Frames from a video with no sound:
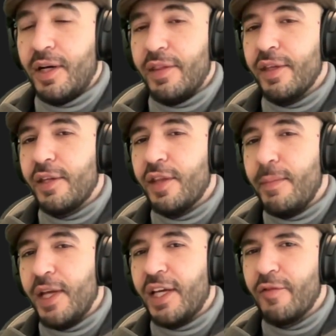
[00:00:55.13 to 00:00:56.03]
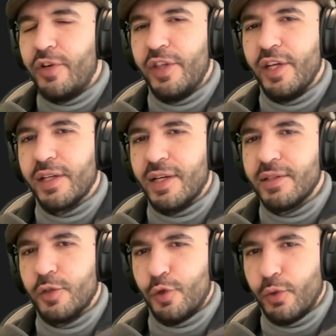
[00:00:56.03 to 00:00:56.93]
I think they make everything
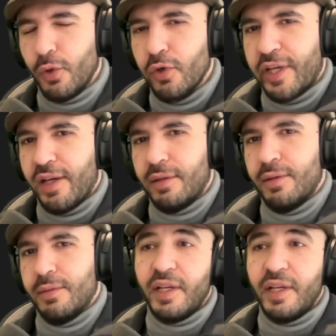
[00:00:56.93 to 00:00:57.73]
nicer to look at.